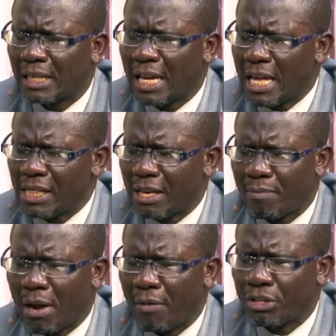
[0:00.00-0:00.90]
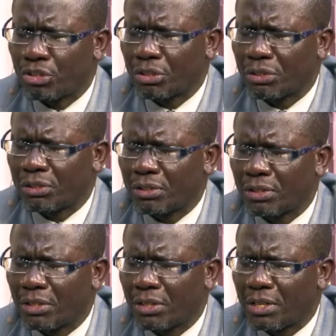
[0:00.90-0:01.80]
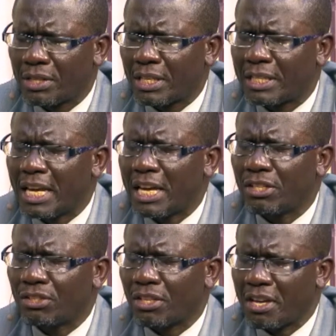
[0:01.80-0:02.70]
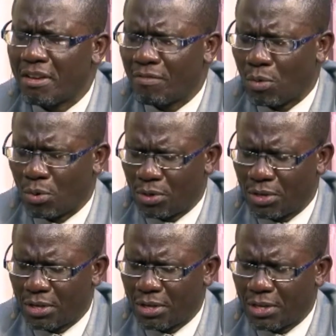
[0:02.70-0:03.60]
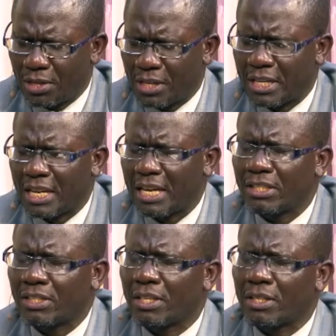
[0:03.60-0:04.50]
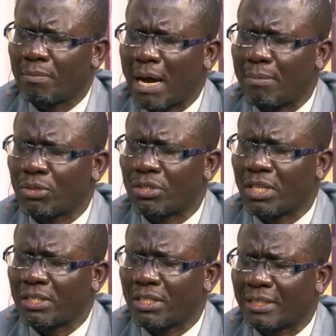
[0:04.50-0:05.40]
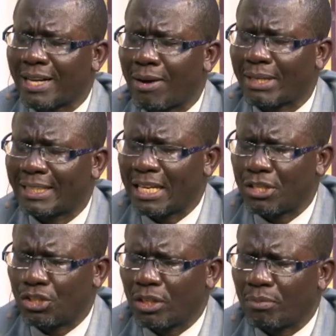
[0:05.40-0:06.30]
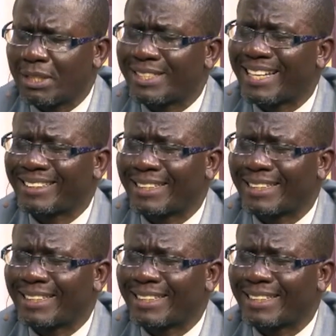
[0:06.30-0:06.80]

in their marriages. The days are evil. The Bible says that our days shall be such